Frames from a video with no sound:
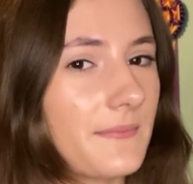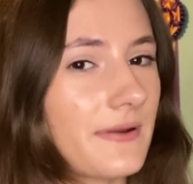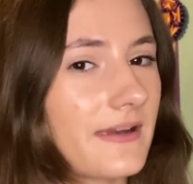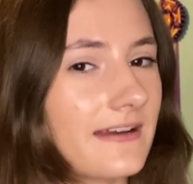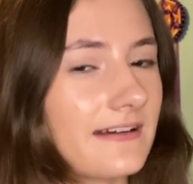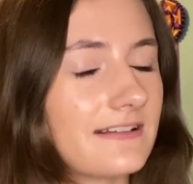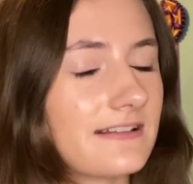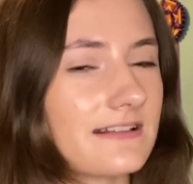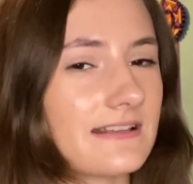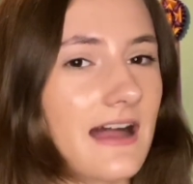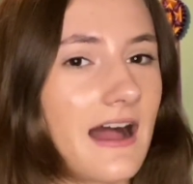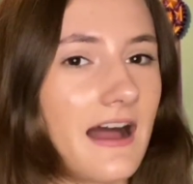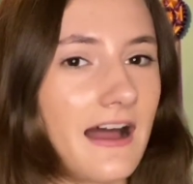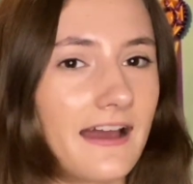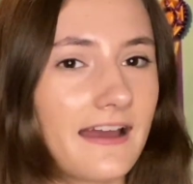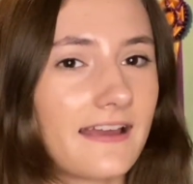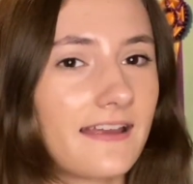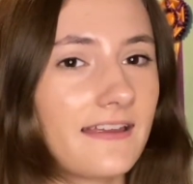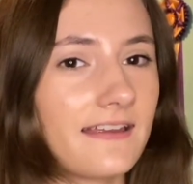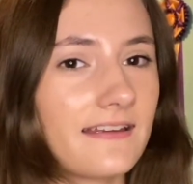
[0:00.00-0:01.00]
because
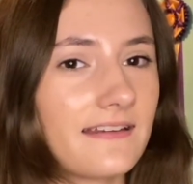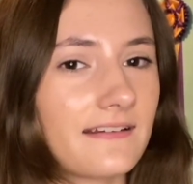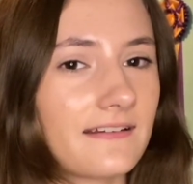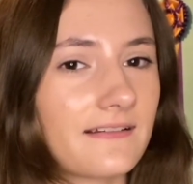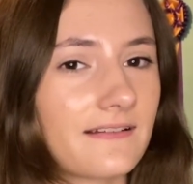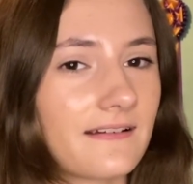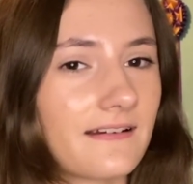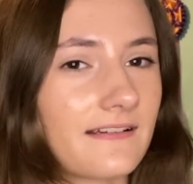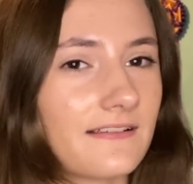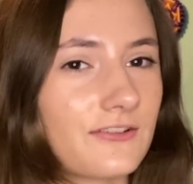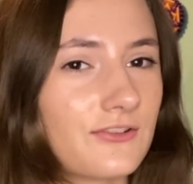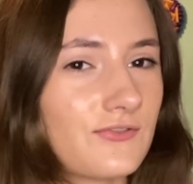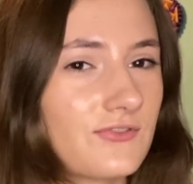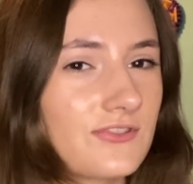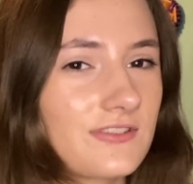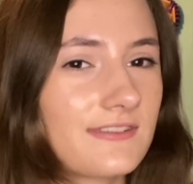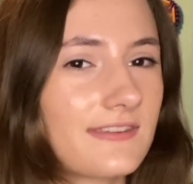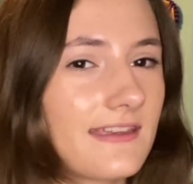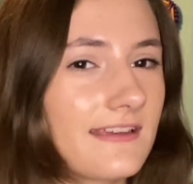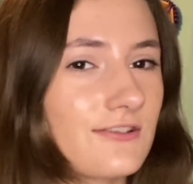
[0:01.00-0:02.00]
I
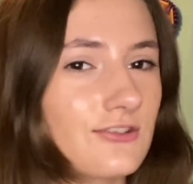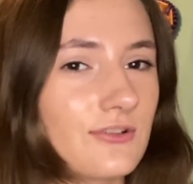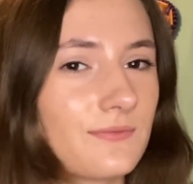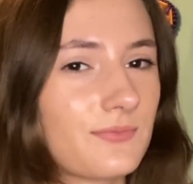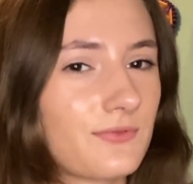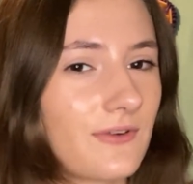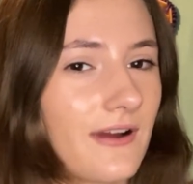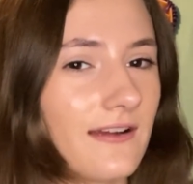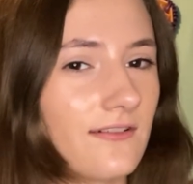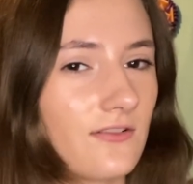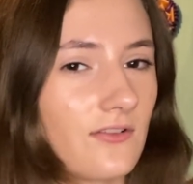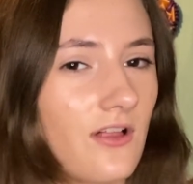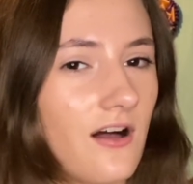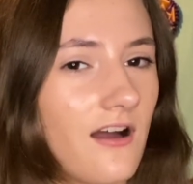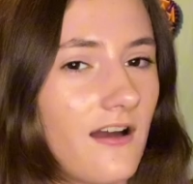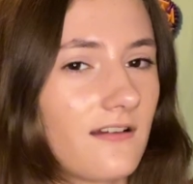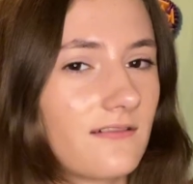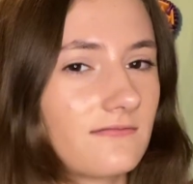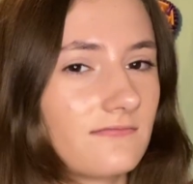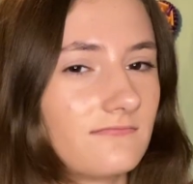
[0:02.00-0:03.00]
used to like jump around a
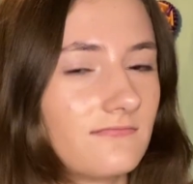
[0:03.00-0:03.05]
lot.